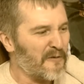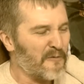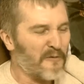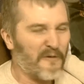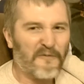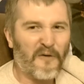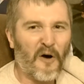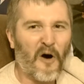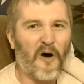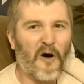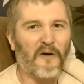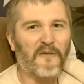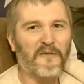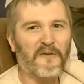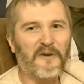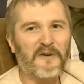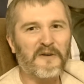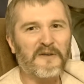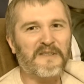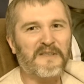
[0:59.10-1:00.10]
know,
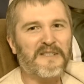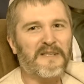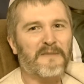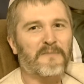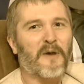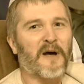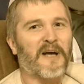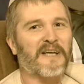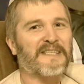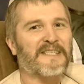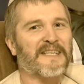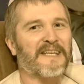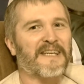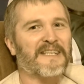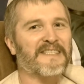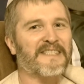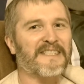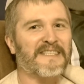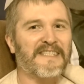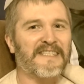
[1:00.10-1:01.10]
revolvers and
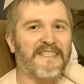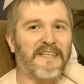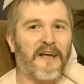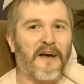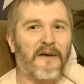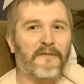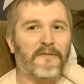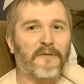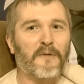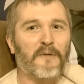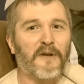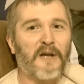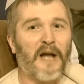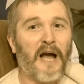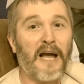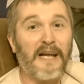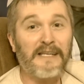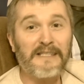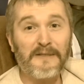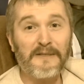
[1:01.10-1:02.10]
muskets and stuff that
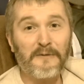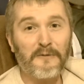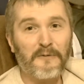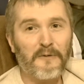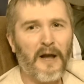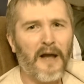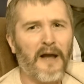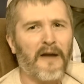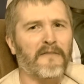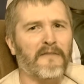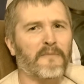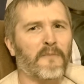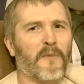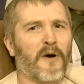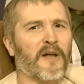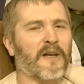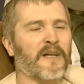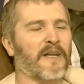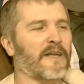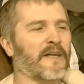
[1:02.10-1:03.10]
guys who have
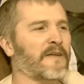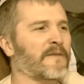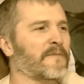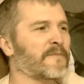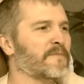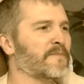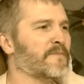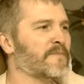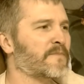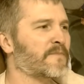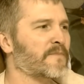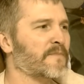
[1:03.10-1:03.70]
money